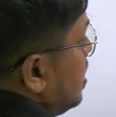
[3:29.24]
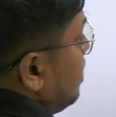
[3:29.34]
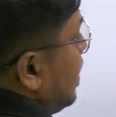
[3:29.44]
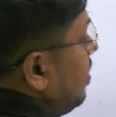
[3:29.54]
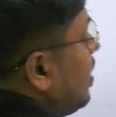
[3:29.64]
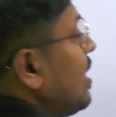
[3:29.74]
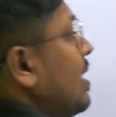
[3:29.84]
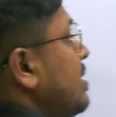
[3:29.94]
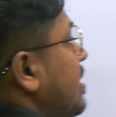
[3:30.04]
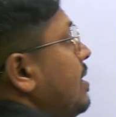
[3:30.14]
divide, you can
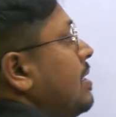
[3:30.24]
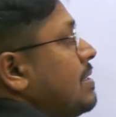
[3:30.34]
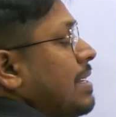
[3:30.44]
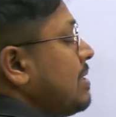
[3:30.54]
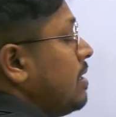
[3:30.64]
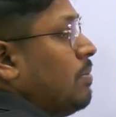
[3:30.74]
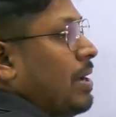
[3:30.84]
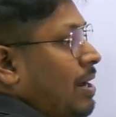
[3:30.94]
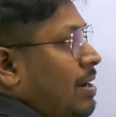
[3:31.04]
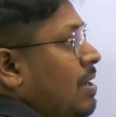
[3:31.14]
consider it as X and
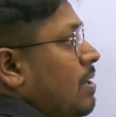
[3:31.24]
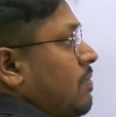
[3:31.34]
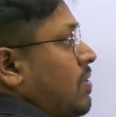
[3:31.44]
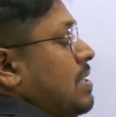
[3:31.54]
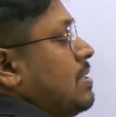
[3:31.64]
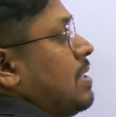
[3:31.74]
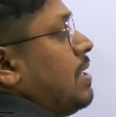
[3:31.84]
Y, right? For just